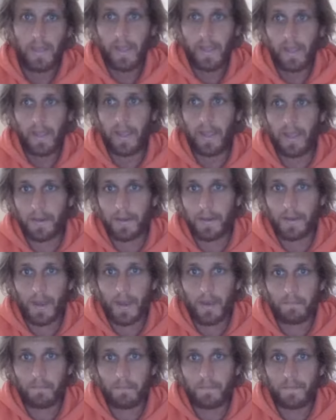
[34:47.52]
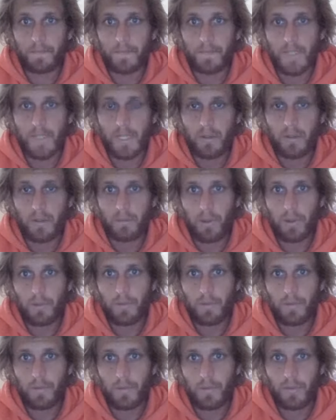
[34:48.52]
And um, so you're
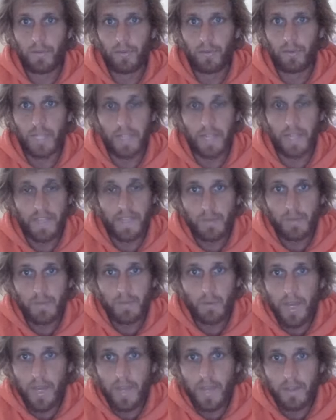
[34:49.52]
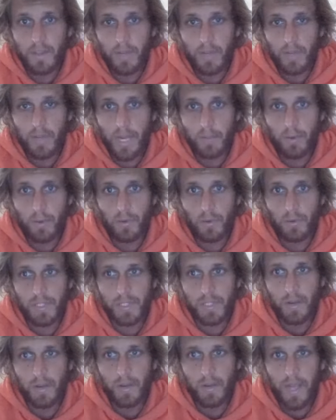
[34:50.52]
pulled from the future, and that's why the organic
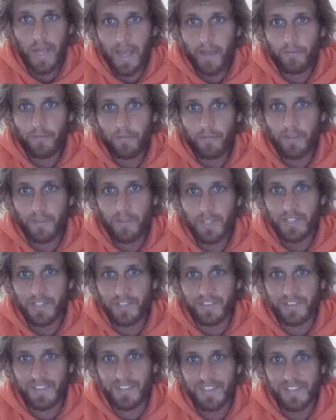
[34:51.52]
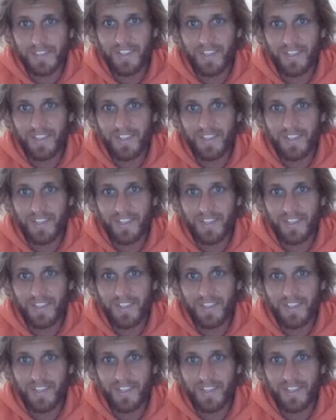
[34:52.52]
portals don't have visions.